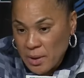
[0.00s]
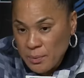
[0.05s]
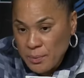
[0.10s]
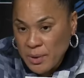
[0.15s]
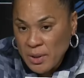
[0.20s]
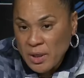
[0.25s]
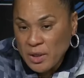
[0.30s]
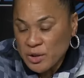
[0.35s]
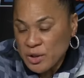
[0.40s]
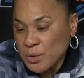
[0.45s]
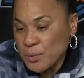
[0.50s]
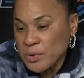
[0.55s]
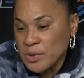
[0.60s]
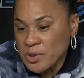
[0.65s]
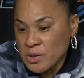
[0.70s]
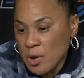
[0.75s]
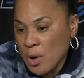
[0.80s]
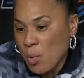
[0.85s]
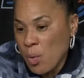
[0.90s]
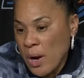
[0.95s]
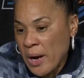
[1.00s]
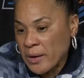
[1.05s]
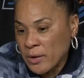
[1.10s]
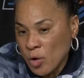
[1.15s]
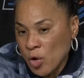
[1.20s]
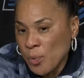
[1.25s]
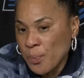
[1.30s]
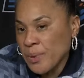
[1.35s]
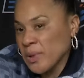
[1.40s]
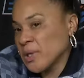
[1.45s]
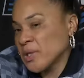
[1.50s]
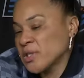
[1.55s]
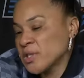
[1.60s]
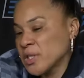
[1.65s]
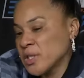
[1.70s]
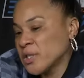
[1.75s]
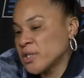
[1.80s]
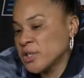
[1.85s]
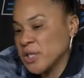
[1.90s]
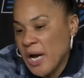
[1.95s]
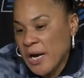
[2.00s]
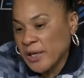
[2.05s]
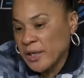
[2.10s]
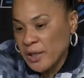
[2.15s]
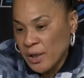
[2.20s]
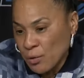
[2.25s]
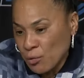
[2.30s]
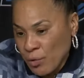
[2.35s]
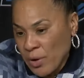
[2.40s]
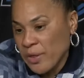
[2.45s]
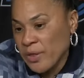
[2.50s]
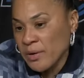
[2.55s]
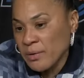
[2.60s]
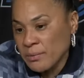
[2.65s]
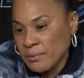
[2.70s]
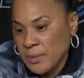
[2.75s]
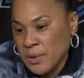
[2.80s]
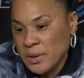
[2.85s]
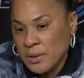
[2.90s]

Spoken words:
because she was so wide open and she shot it in rhythm.